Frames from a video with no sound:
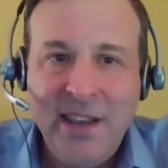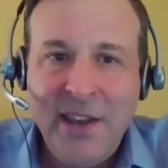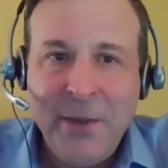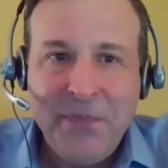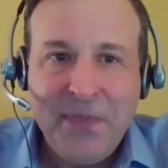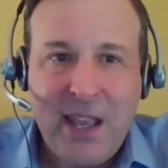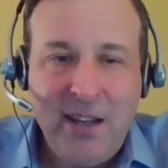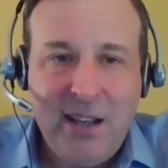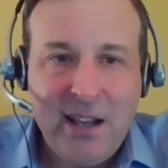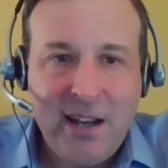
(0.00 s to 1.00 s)
Yeah. And
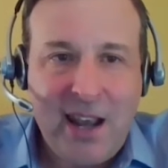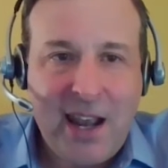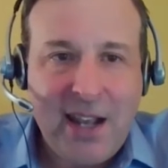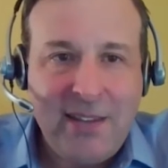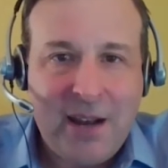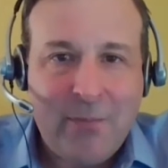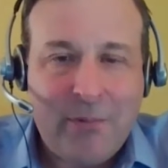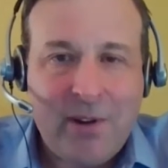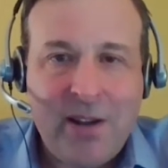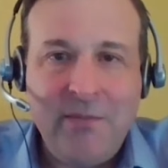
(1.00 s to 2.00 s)
you kind of add that
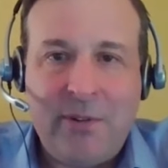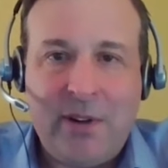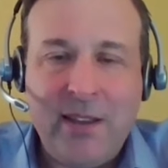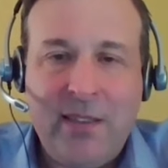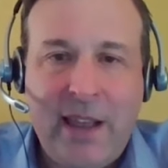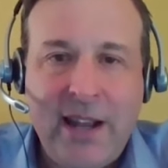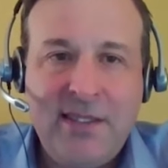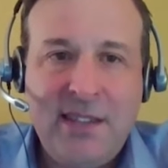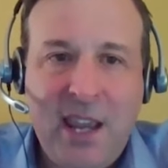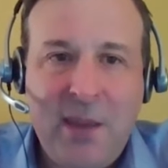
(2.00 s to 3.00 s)
broad
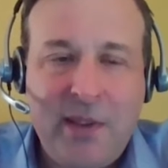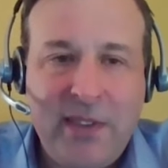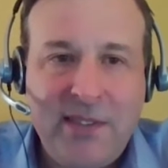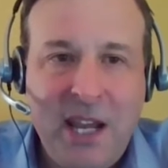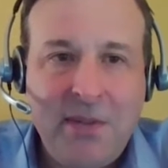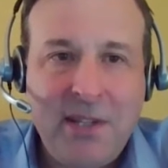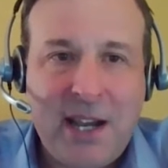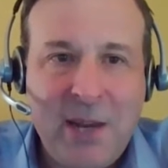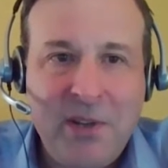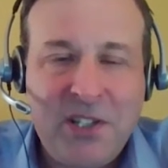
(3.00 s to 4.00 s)
landscape at the same
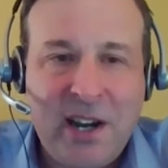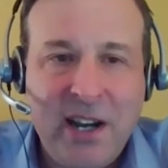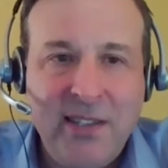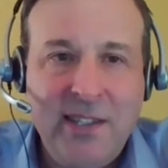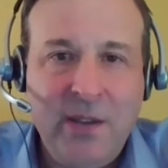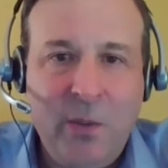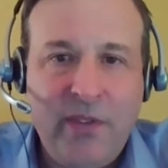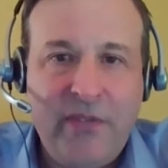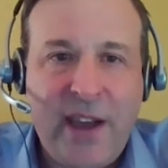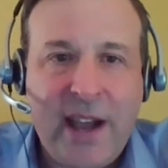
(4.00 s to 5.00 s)
time you're trying to deal
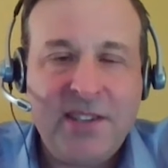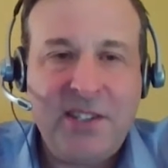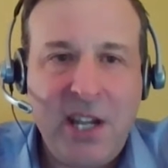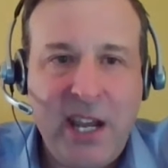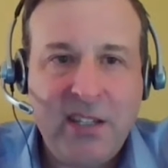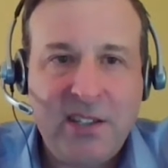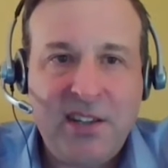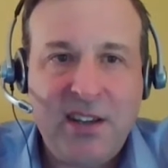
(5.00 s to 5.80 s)
with fast change.